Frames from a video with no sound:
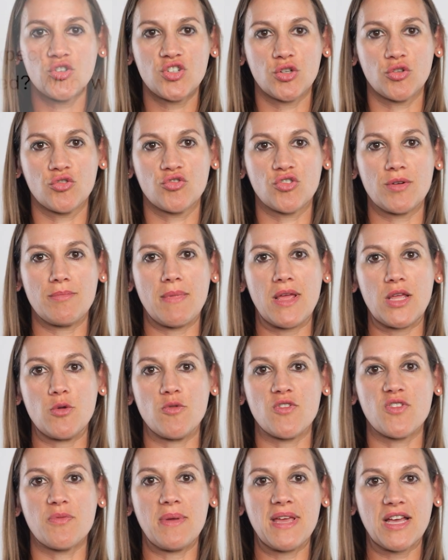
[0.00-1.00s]
children may
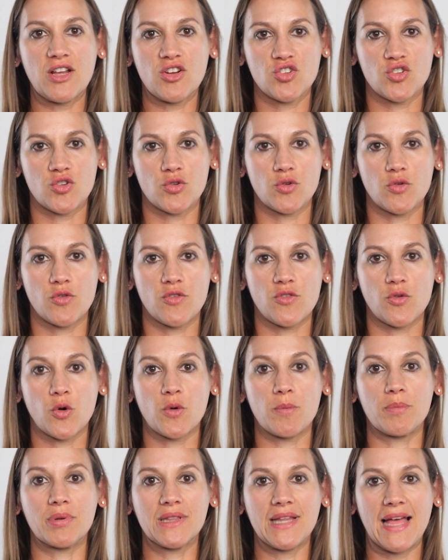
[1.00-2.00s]
use pictures
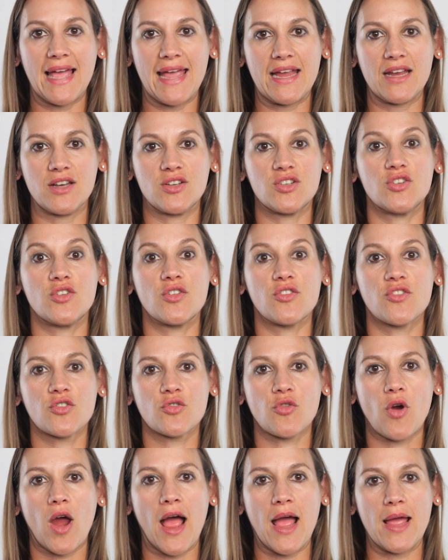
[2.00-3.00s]
or play to
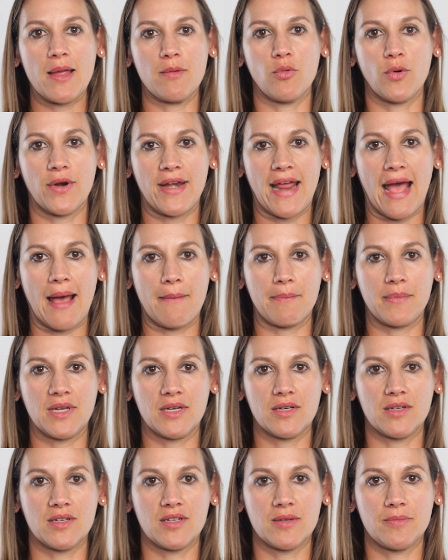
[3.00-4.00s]
describe what
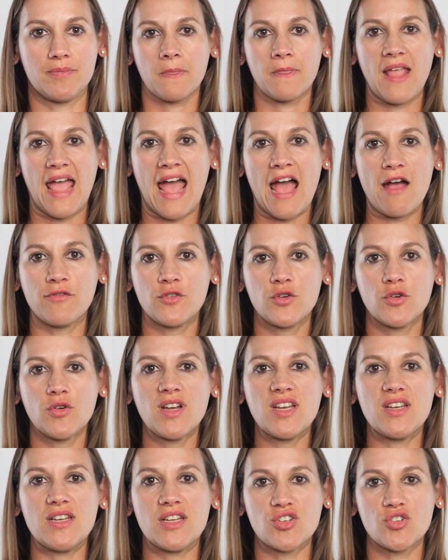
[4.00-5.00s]
happened. After
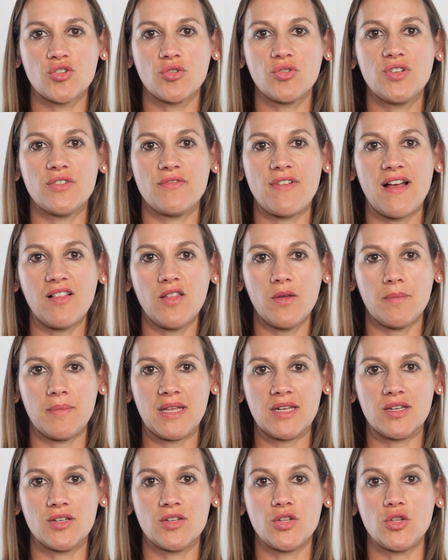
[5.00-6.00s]
initial
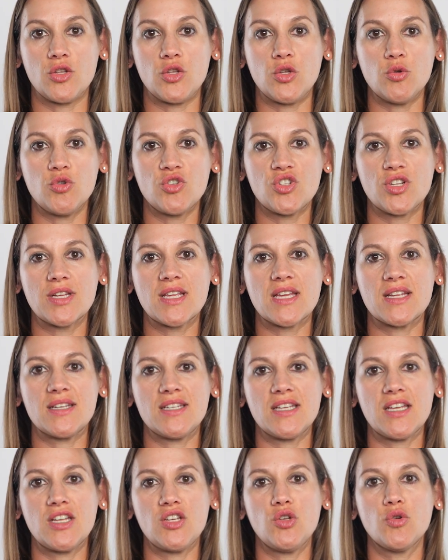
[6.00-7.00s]
development, you should
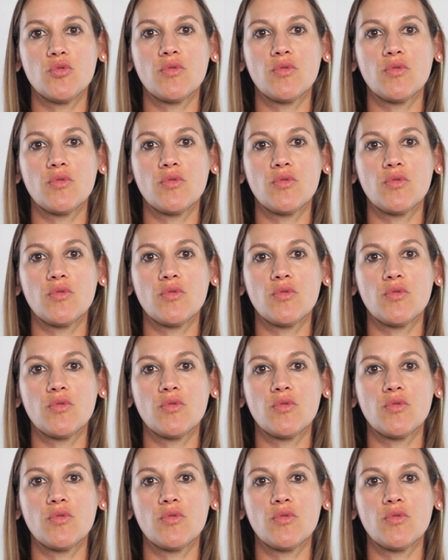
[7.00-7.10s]
continue